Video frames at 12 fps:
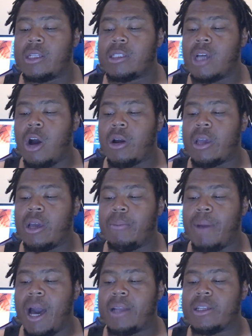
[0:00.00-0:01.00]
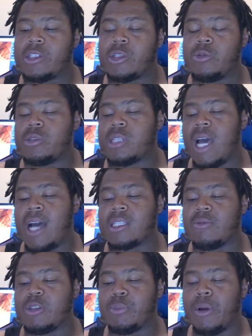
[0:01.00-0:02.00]
talking about the two sides
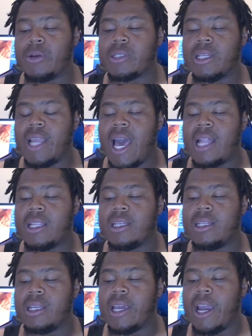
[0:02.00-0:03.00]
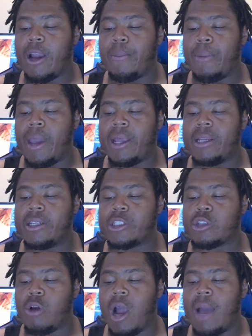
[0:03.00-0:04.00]
of his personality, to Gary Payton
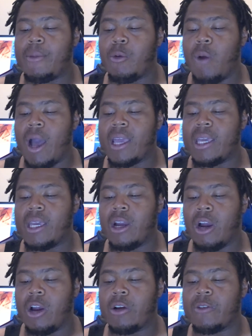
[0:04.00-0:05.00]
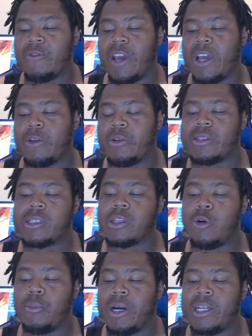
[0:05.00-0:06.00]
describing why he irked veterans
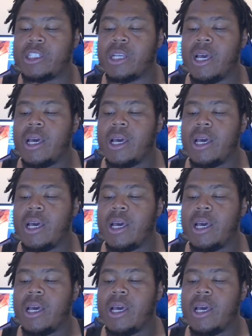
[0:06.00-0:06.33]
so much,